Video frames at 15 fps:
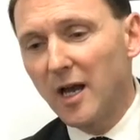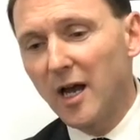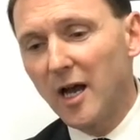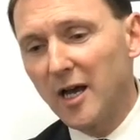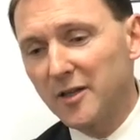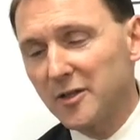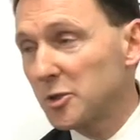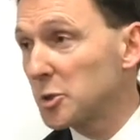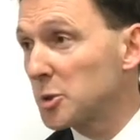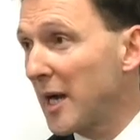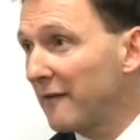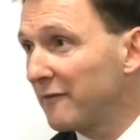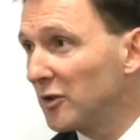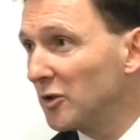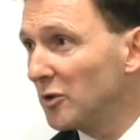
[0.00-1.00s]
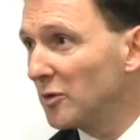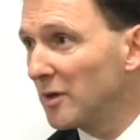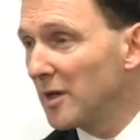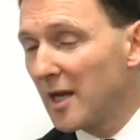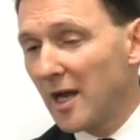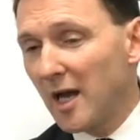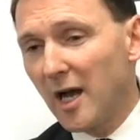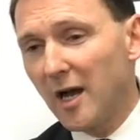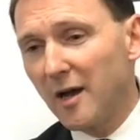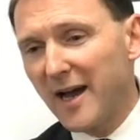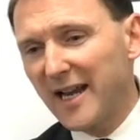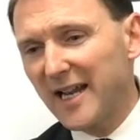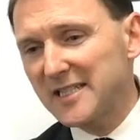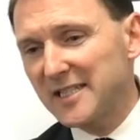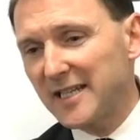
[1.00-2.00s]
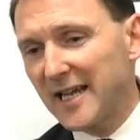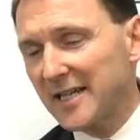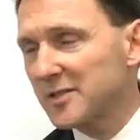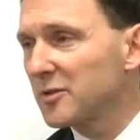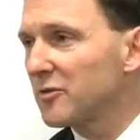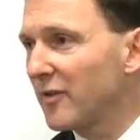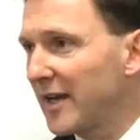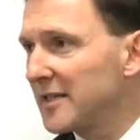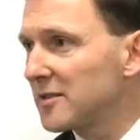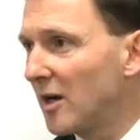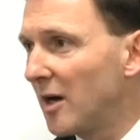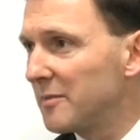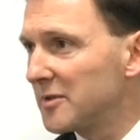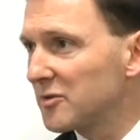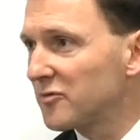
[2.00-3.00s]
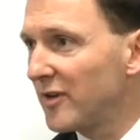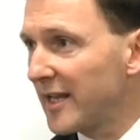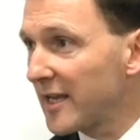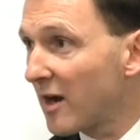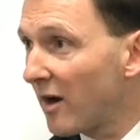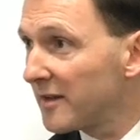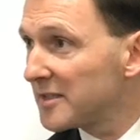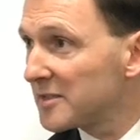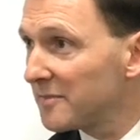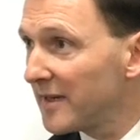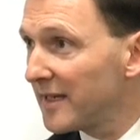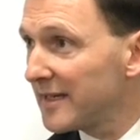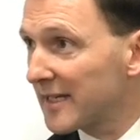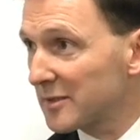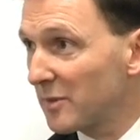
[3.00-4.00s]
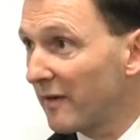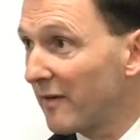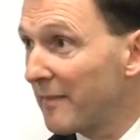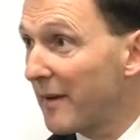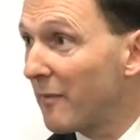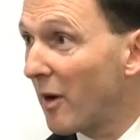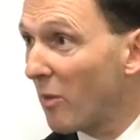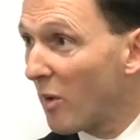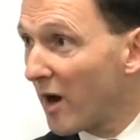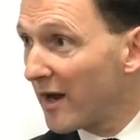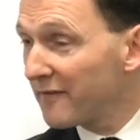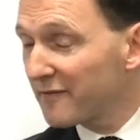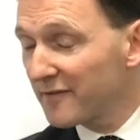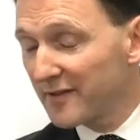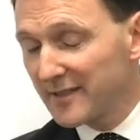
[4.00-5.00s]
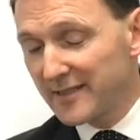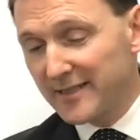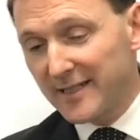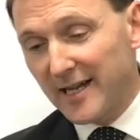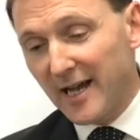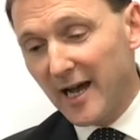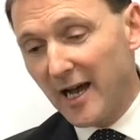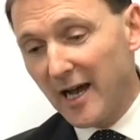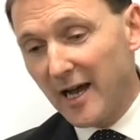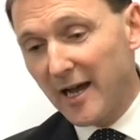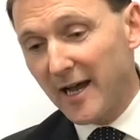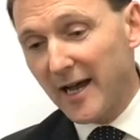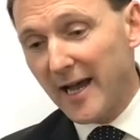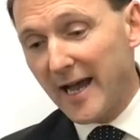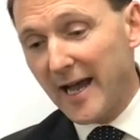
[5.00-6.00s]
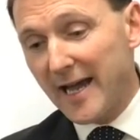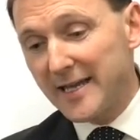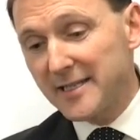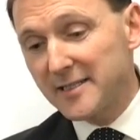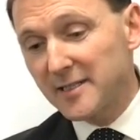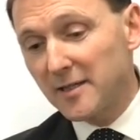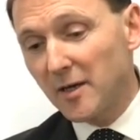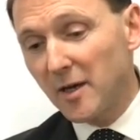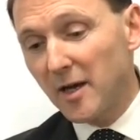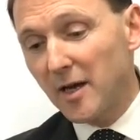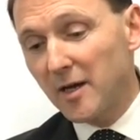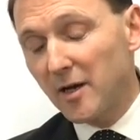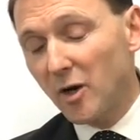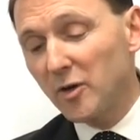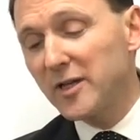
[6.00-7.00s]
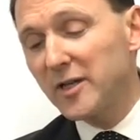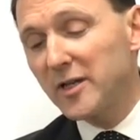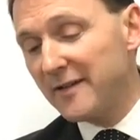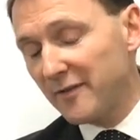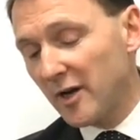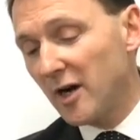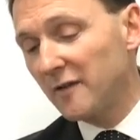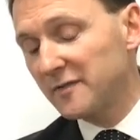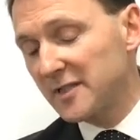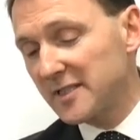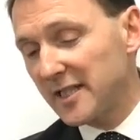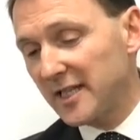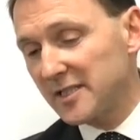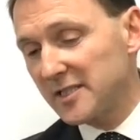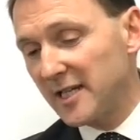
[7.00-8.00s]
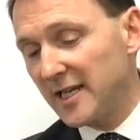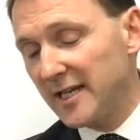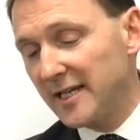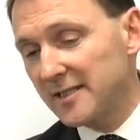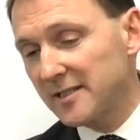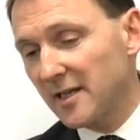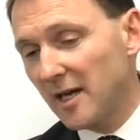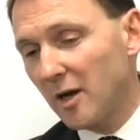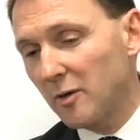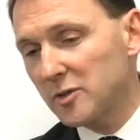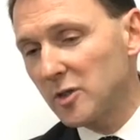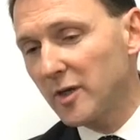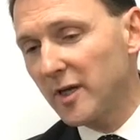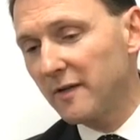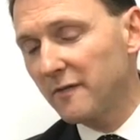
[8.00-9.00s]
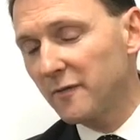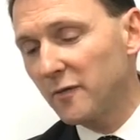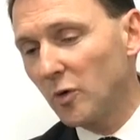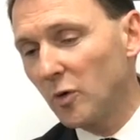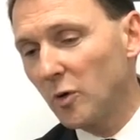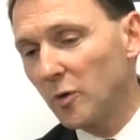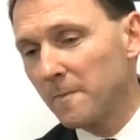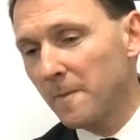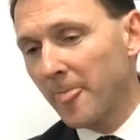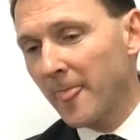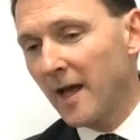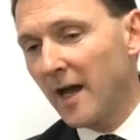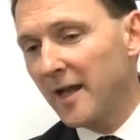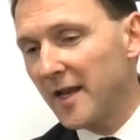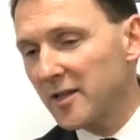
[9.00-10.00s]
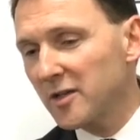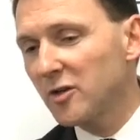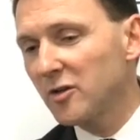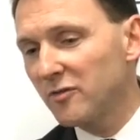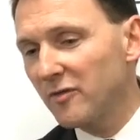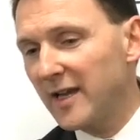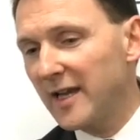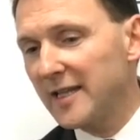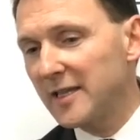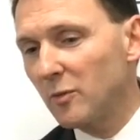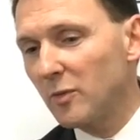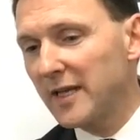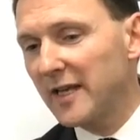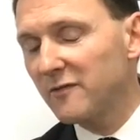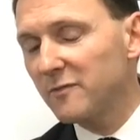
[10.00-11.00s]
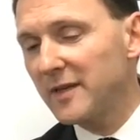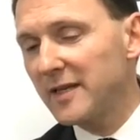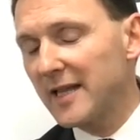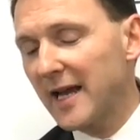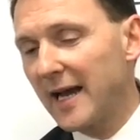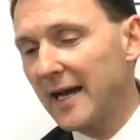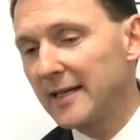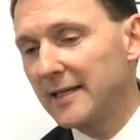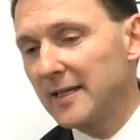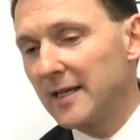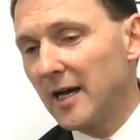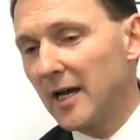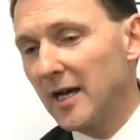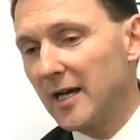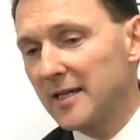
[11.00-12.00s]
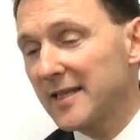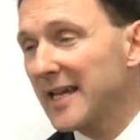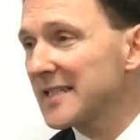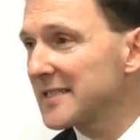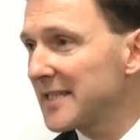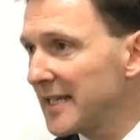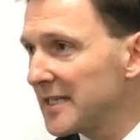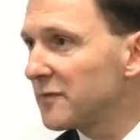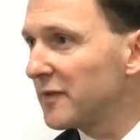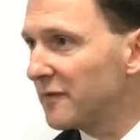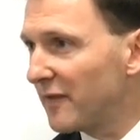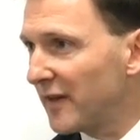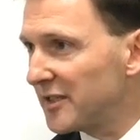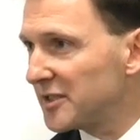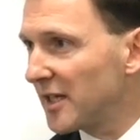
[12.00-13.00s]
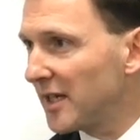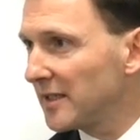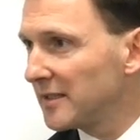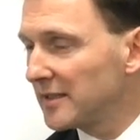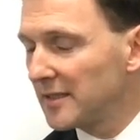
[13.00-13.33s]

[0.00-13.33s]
the travel, uh, and actually had some great times. It was really kind to me. That's where I met my wife. Uh, and uh, on leaving after six years, I was looking for another career that would give me that, uh, that sense of adventure,